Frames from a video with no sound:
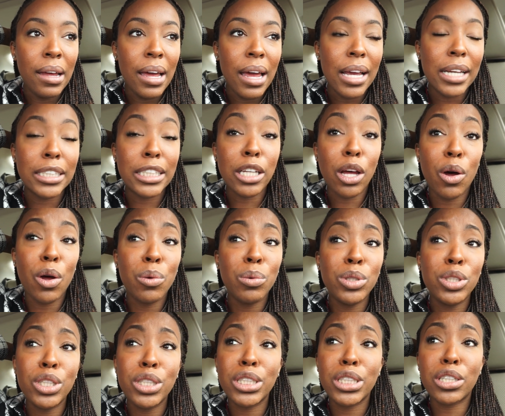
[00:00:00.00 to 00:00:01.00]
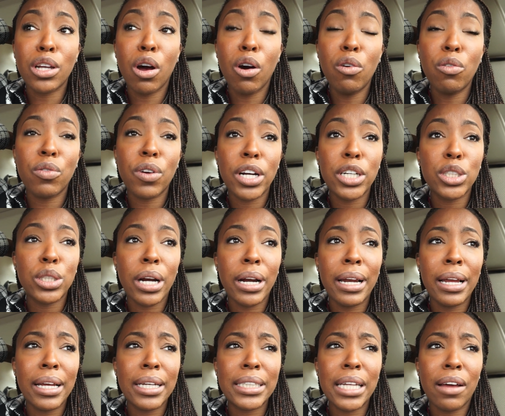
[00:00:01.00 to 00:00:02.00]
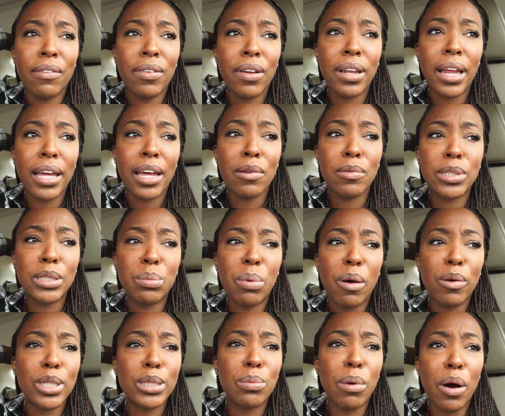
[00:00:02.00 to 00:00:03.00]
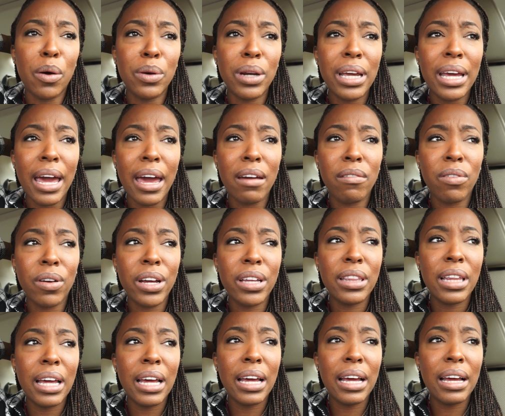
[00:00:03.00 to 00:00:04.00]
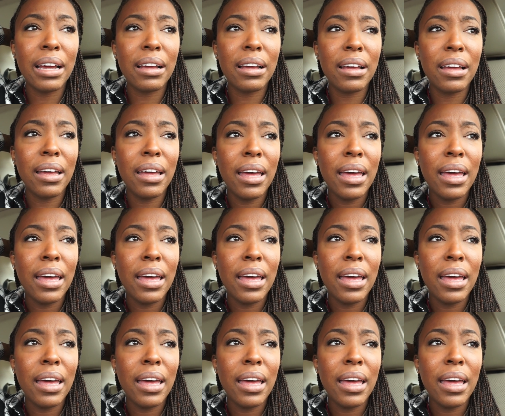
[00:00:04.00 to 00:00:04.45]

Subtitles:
And so it was just so frustrating because I felt like it was postponing everything.